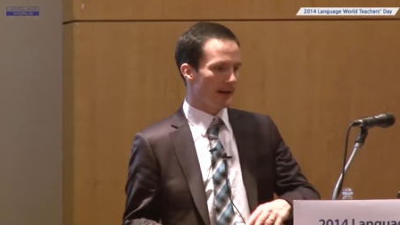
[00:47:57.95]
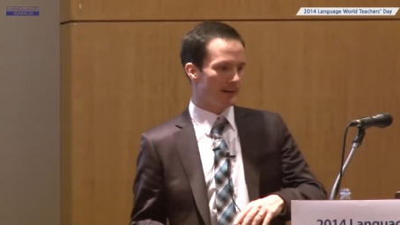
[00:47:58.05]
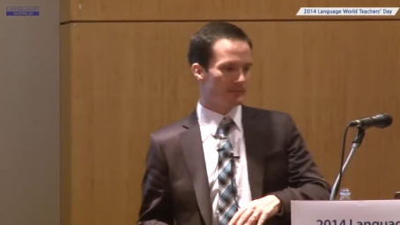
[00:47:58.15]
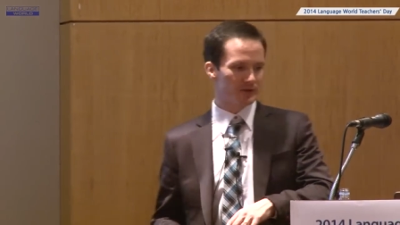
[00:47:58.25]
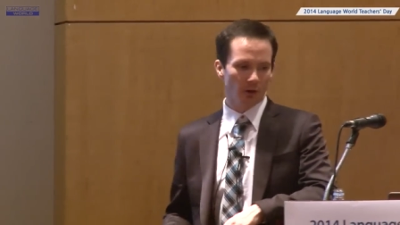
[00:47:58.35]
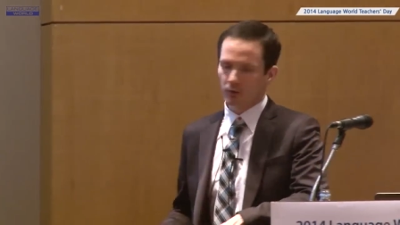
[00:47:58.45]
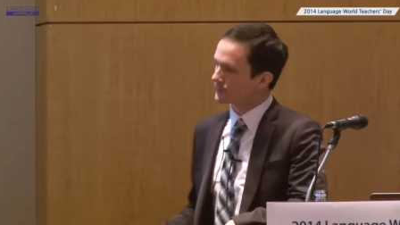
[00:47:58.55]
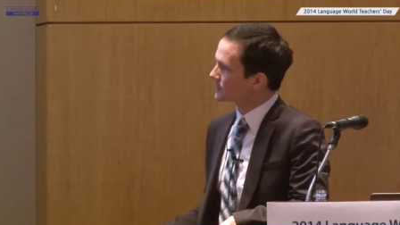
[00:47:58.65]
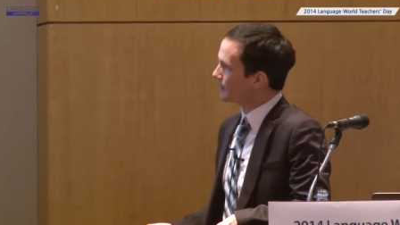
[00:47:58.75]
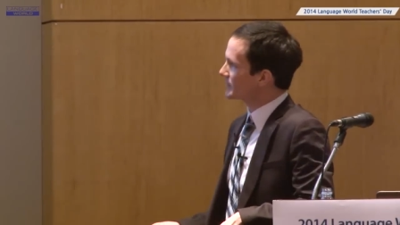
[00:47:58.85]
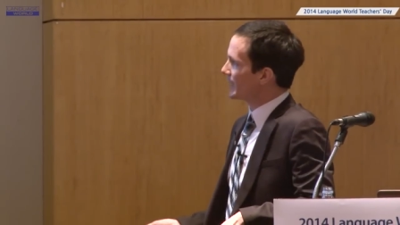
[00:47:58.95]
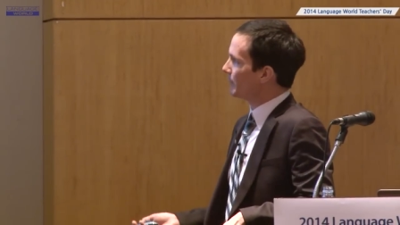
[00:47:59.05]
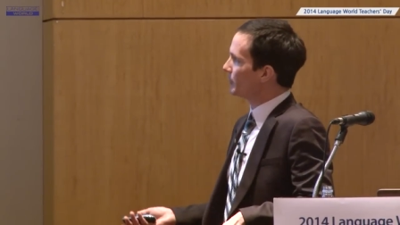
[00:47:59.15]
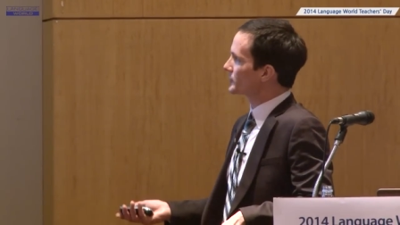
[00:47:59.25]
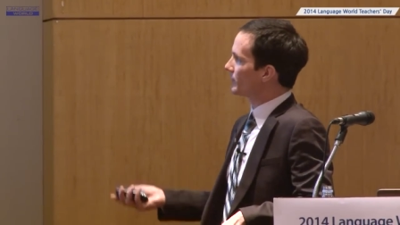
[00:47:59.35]
So some
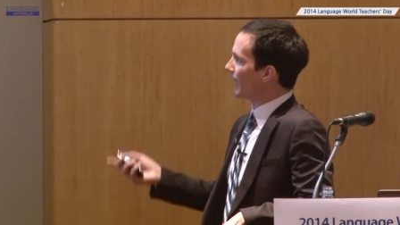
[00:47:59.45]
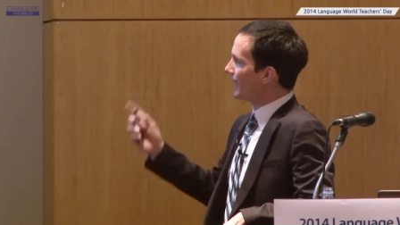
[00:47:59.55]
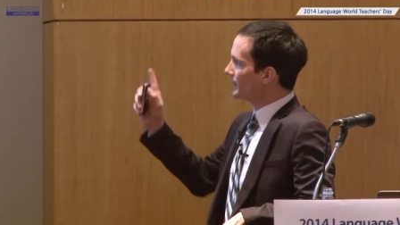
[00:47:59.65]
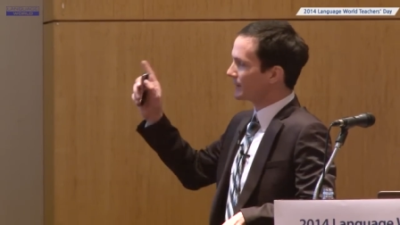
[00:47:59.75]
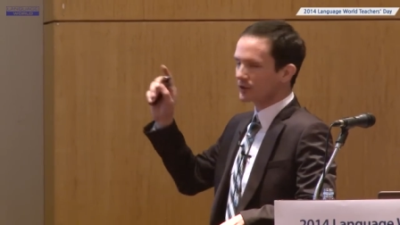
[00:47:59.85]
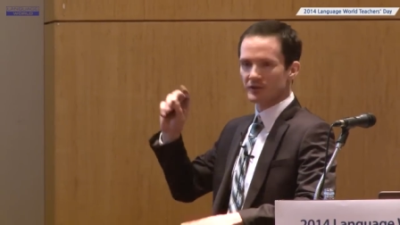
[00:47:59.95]
examples of, I think there's